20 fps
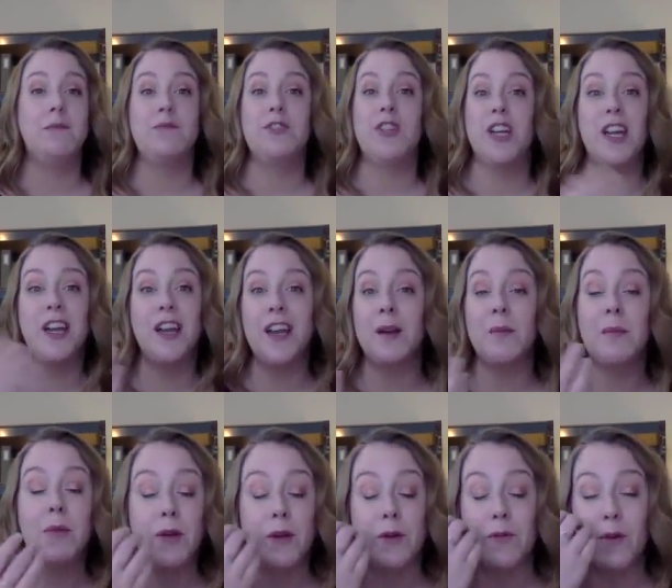checking in
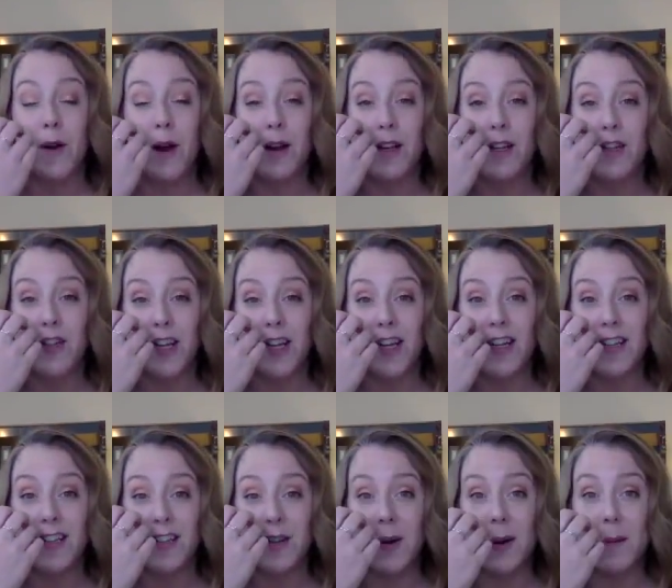with our Friday
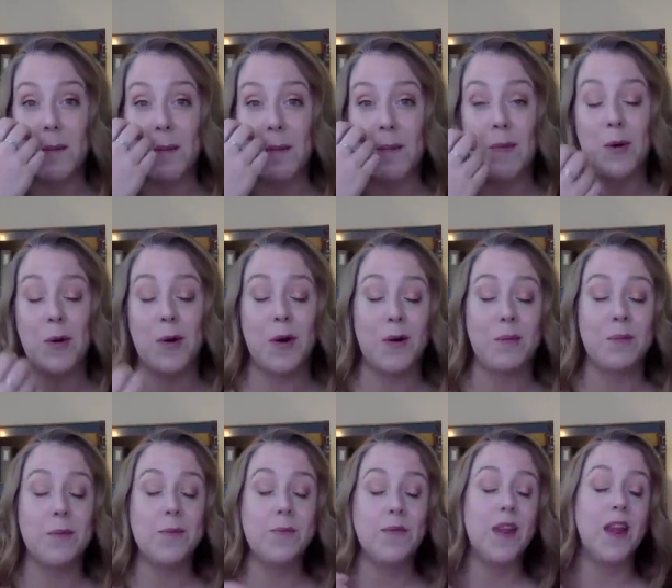check-ins in our member group,